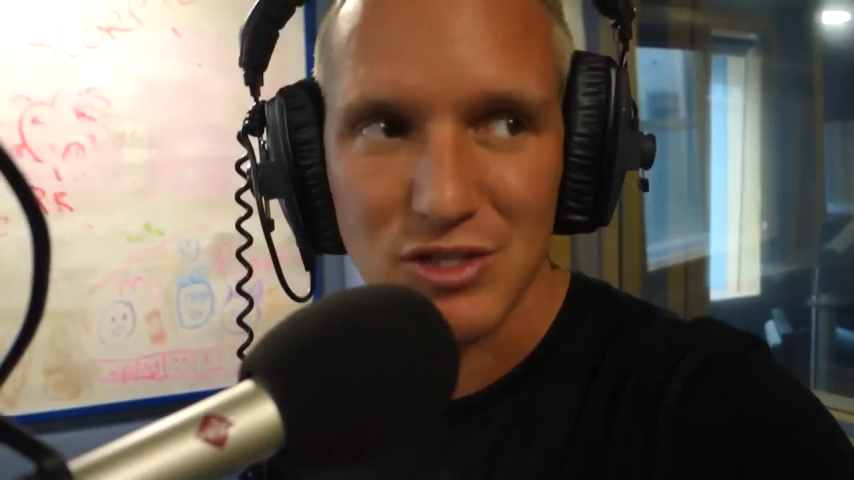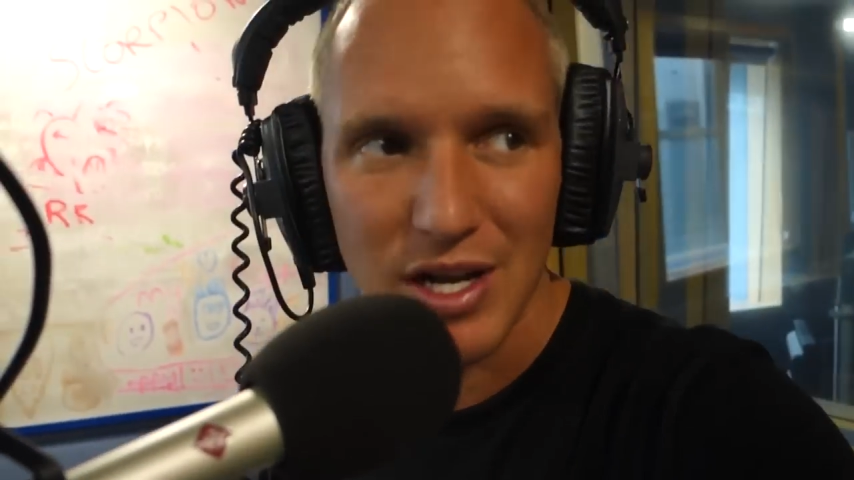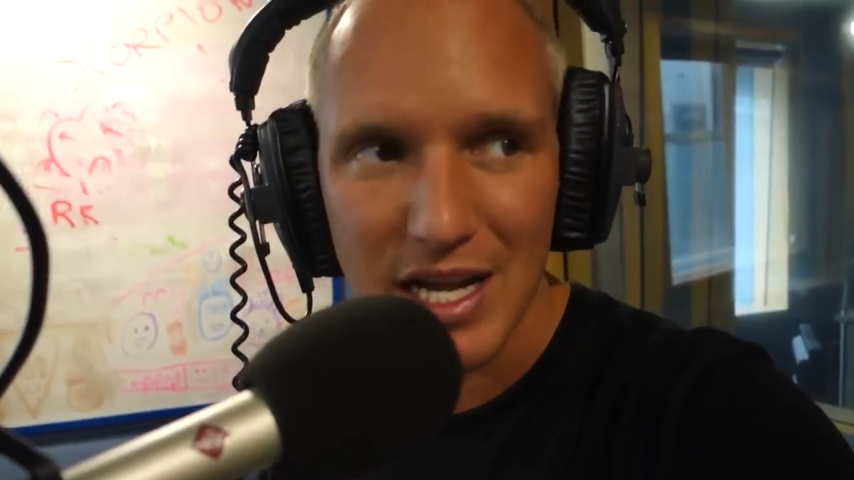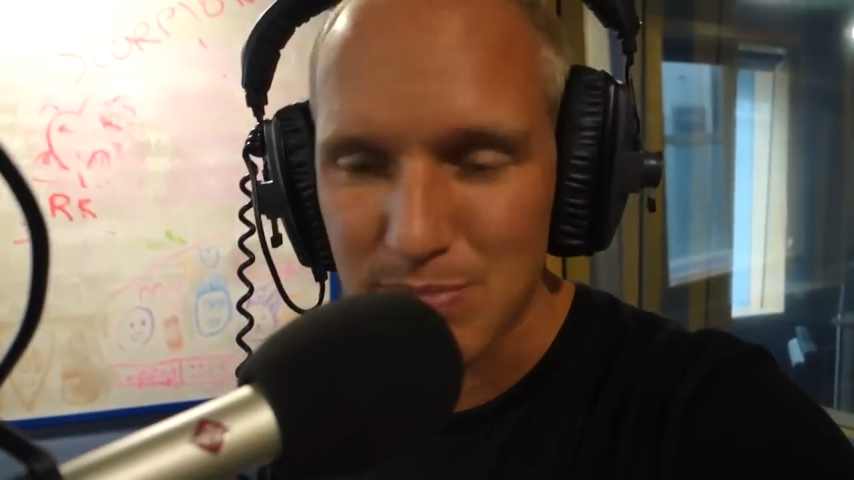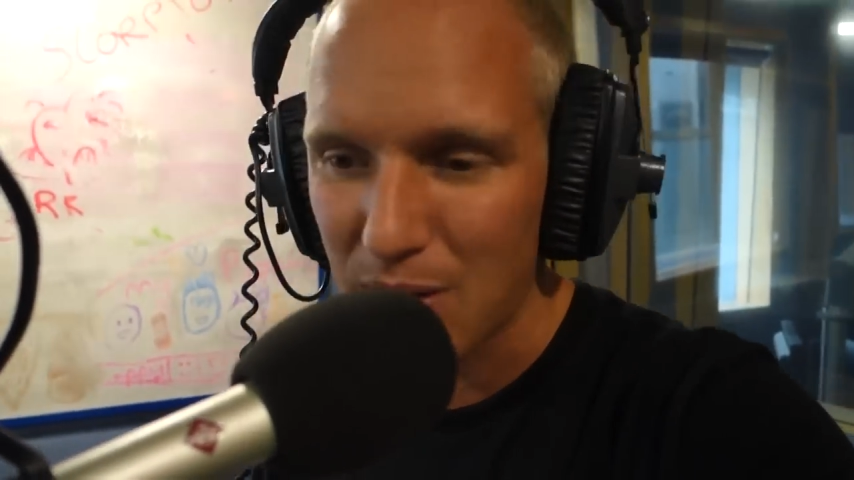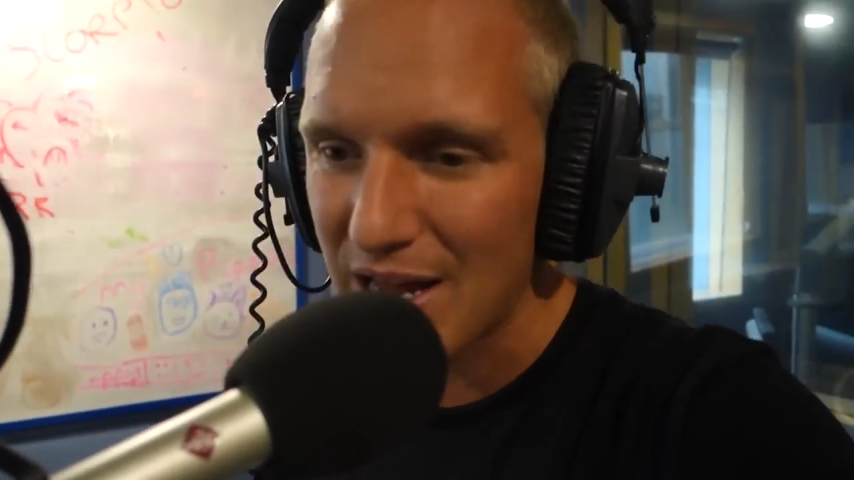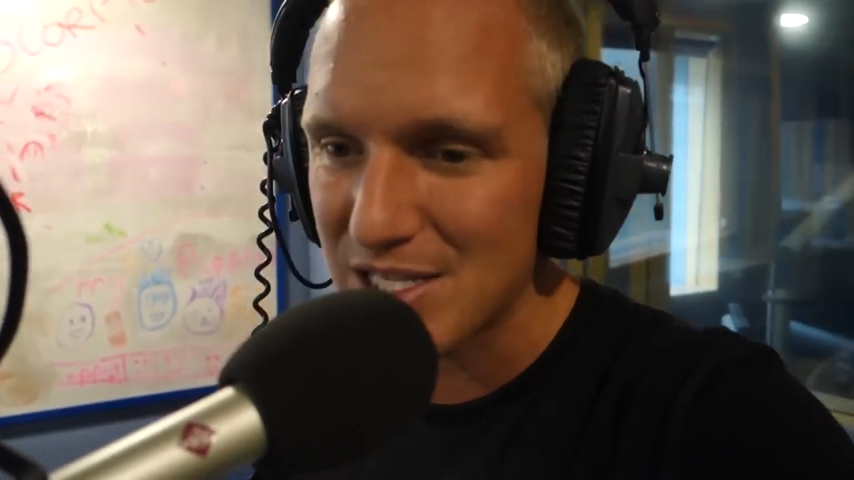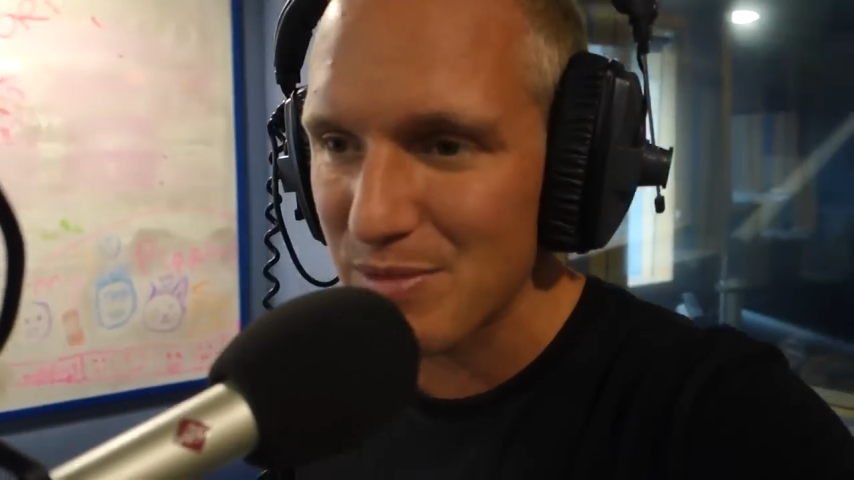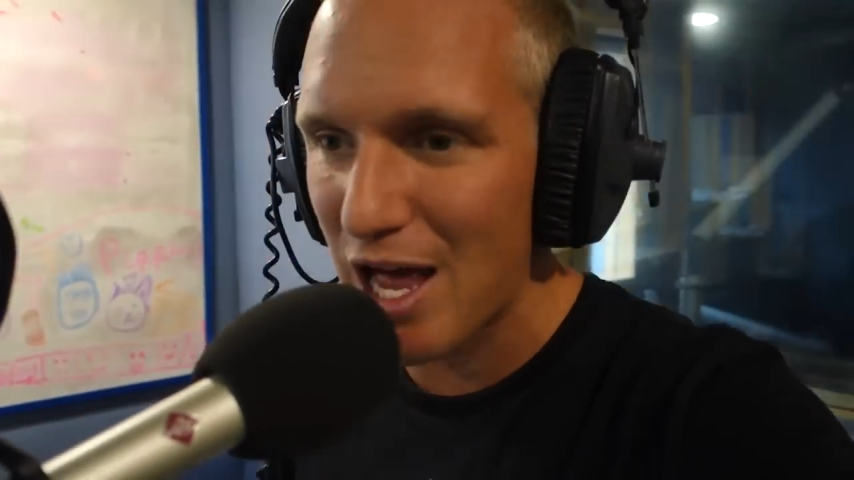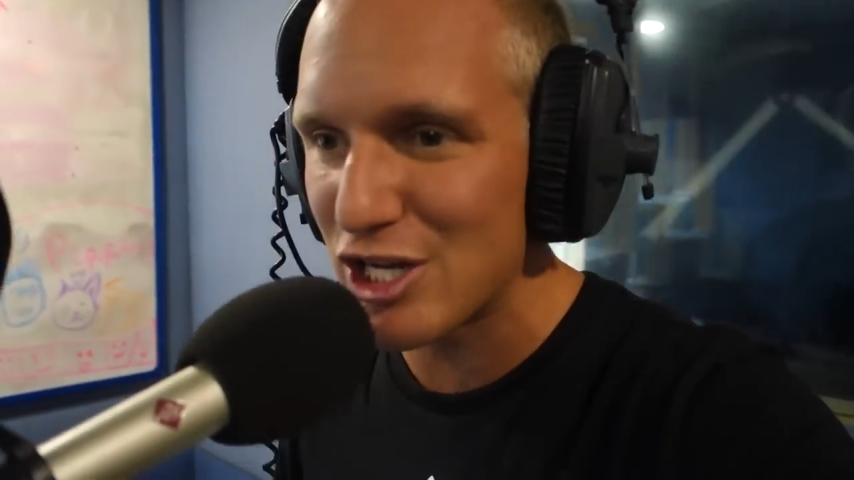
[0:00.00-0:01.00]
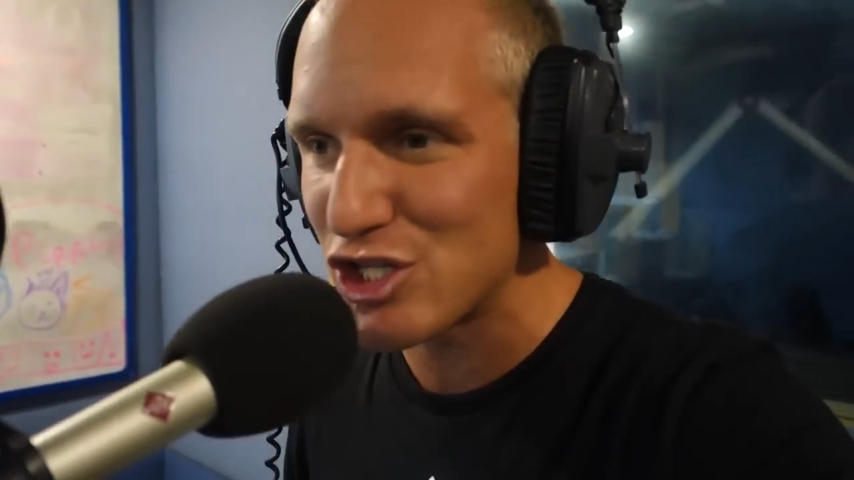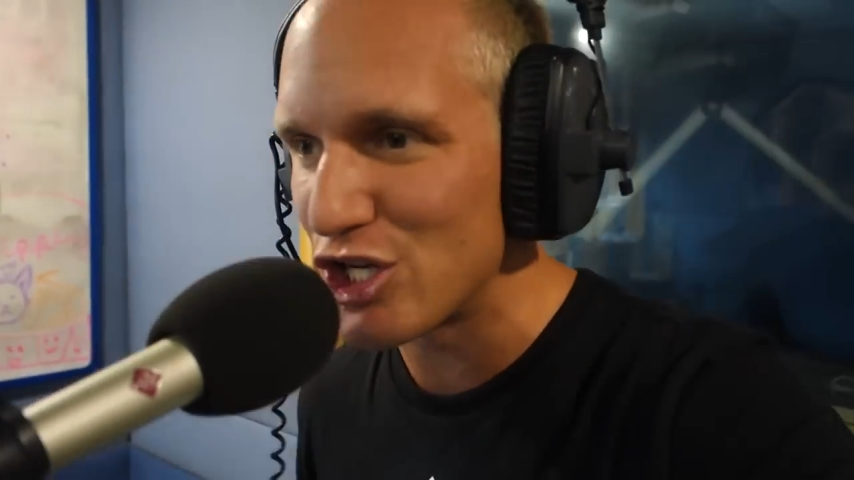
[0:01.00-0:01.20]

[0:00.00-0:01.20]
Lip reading: so let's play some Ed